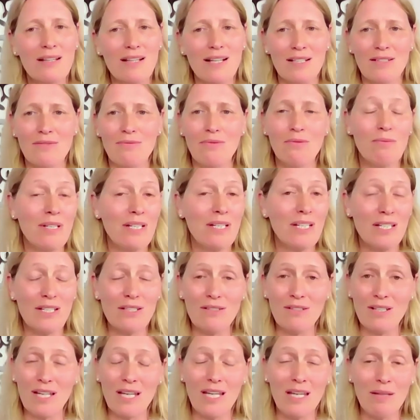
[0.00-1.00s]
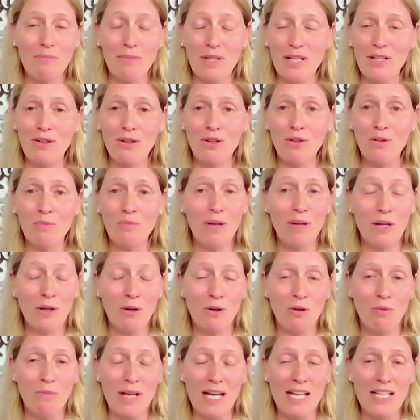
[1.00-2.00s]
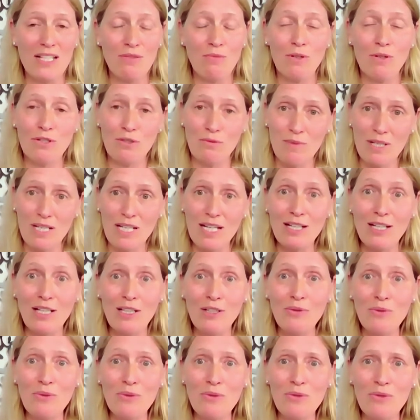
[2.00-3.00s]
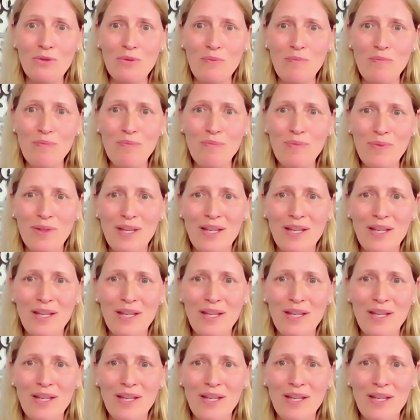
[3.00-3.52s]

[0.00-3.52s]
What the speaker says: That's what we need to keep by all means. What do we need to lose?